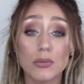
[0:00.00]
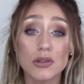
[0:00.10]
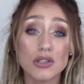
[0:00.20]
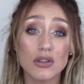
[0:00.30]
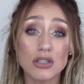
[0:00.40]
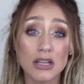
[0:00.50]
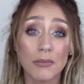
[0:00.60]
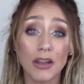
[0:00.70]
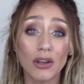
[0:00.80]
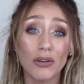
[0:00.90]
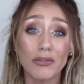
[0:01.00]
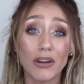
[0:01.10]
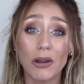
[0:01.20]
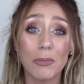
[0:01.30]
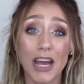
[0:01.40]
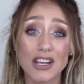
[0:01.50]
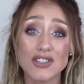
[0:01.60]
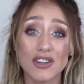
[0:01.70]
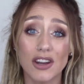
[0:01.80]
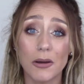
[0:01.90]
pursue something you're very
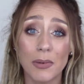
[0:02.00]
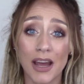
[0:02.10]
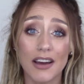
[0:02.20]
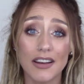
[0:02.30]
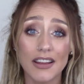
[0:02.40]
passionate about.